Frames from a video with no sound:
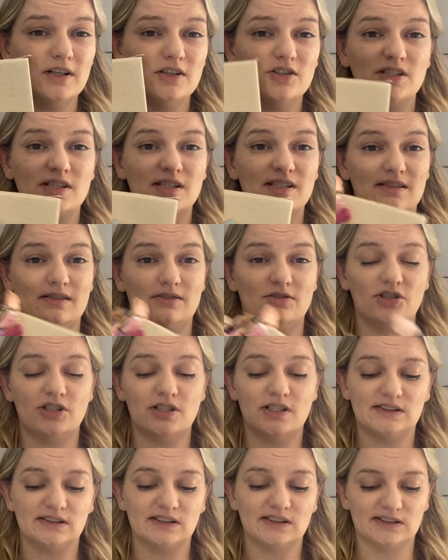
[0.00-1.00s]
She
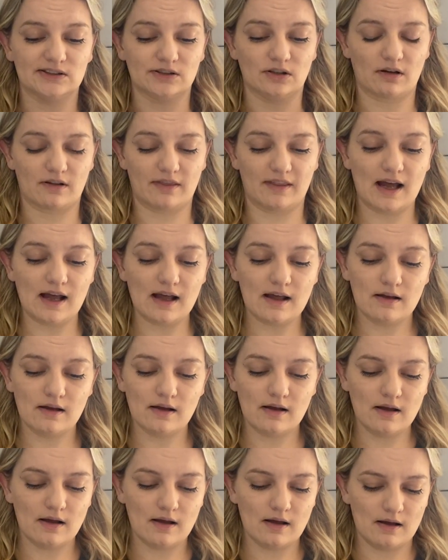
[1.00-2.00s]
doesn't stock that,
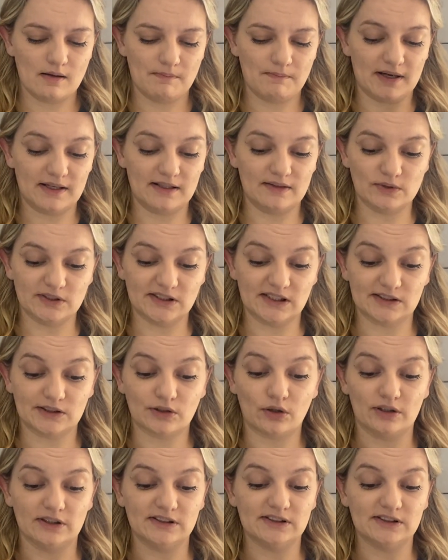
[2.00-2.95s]
but it was as close